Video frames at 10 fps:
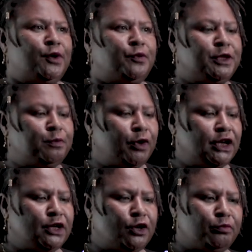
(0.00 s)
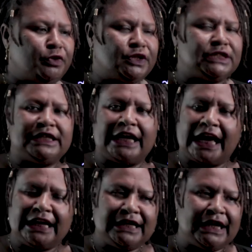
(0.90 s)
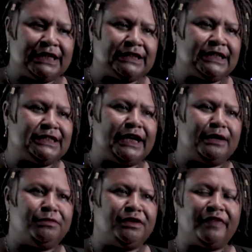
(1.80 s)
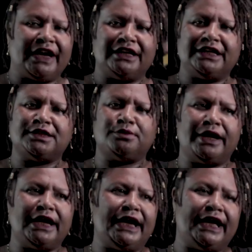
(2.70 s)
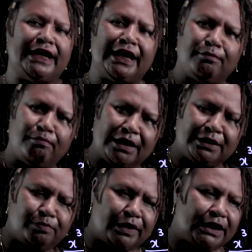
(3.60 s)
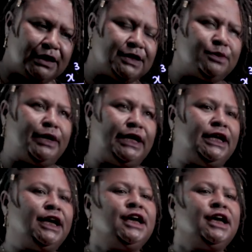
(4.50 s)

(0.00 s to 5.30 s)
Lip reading: With polynomials, the idea is the same. Divide this way and then multiply this way.